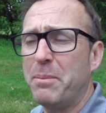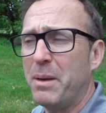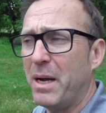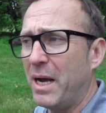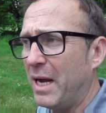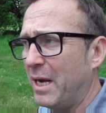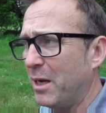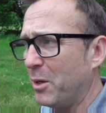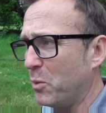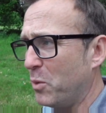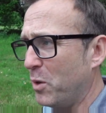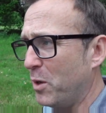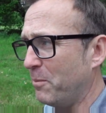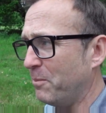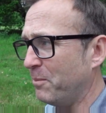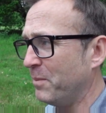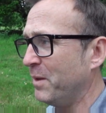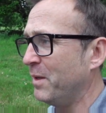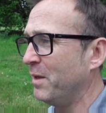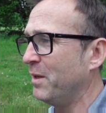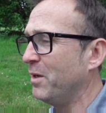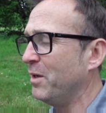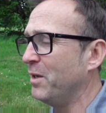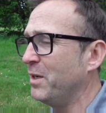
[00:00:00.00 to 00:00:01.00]
Barlow one
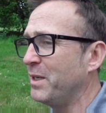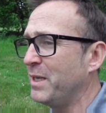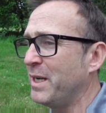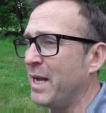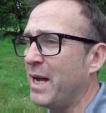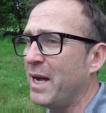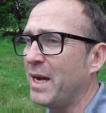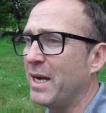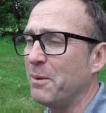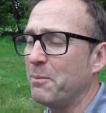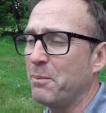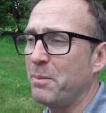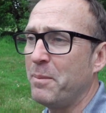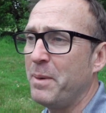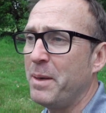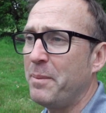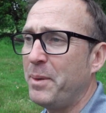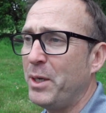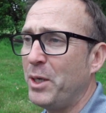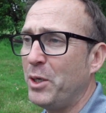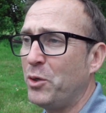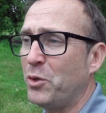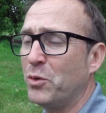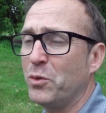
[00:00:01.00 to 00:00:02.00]
at night,
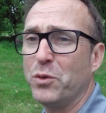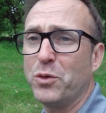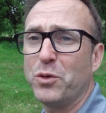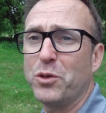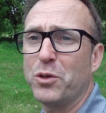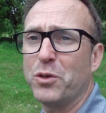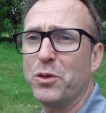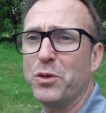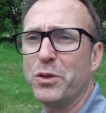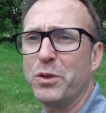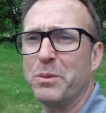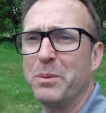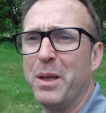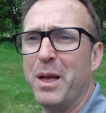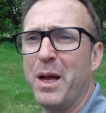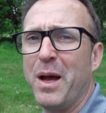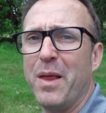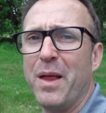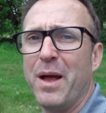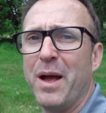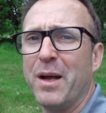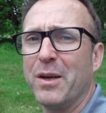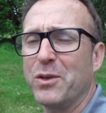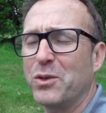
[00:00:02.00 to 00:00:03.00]
maybe at Dunscar or something
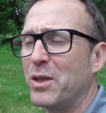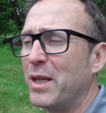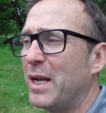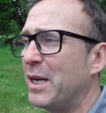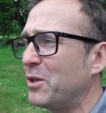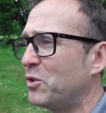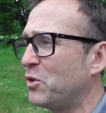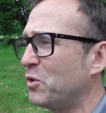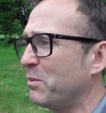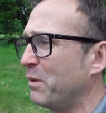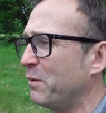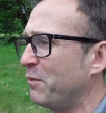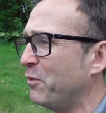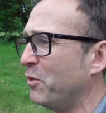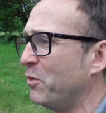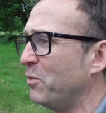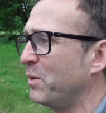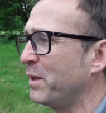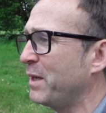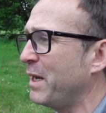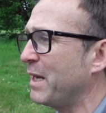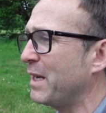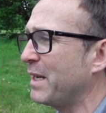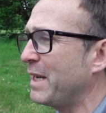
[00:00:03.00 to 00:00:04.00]
like that. So that should be fun.
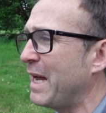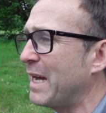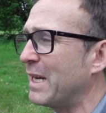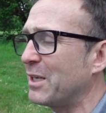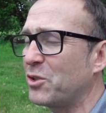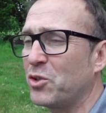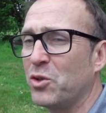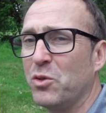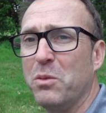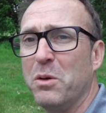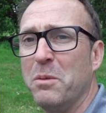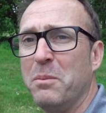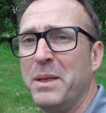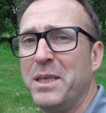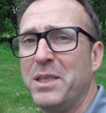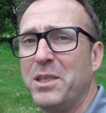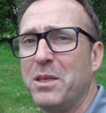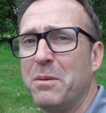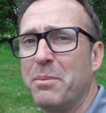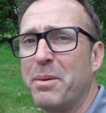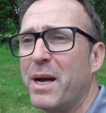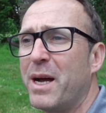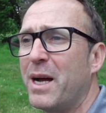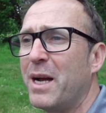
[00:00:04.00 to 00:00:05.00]
We'll get a catch up with
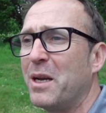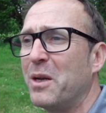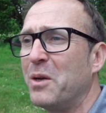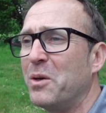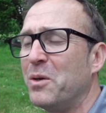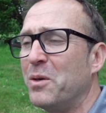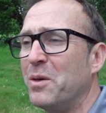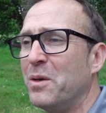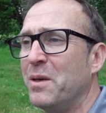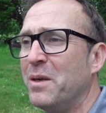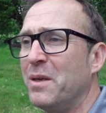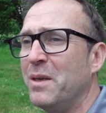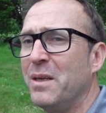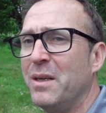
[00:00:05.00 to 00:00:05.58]
Mr. Barlow.